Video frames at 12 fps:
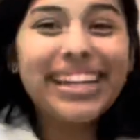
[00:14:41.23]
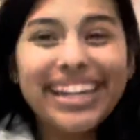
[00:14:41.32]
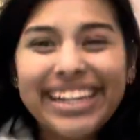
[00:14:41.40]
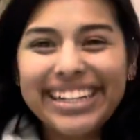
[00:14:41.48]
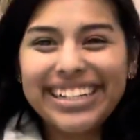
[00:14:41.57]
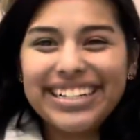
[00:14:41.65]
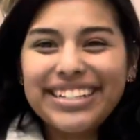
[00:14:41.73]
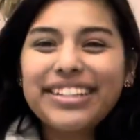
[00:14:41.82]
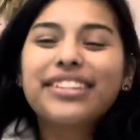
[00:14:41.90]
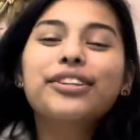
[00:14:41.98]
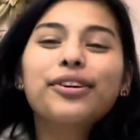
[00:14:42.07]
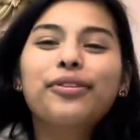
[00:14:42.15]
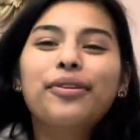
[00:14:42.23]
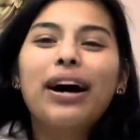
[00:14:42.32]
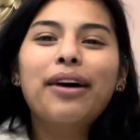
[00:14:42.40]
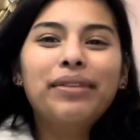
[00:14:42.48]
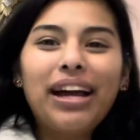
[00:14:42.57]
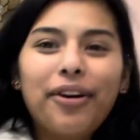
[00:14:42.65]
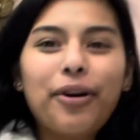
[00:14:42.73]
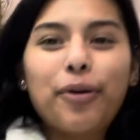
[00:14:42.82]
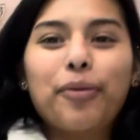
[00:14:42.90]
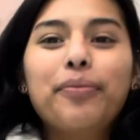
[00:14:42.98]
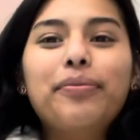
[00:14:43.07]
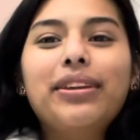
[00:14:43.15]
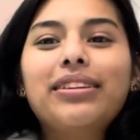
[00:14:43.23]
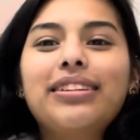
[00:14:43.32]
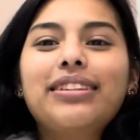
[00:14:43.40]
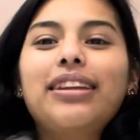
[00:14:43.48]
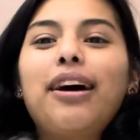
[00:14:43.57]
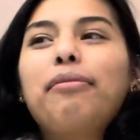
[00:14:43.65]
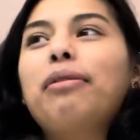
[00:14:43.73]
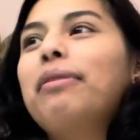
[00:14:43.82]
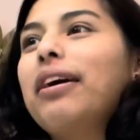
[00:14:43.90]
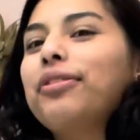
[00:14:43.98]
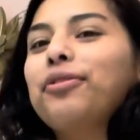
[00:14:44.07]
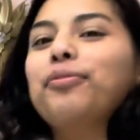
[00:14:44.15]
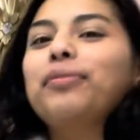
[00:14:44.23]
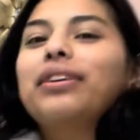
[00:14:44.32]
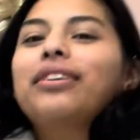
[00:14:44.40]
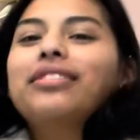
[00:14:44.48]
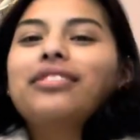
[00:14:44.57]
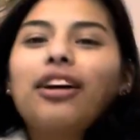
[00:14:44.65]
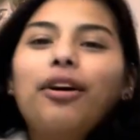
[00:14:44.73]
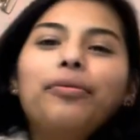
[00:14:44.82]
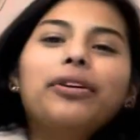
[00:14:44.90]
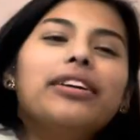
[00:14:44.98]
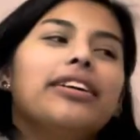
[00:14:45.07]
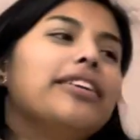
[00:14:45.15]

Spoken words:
Hey guys, so I'm not home. This is not my bathroom because y'all would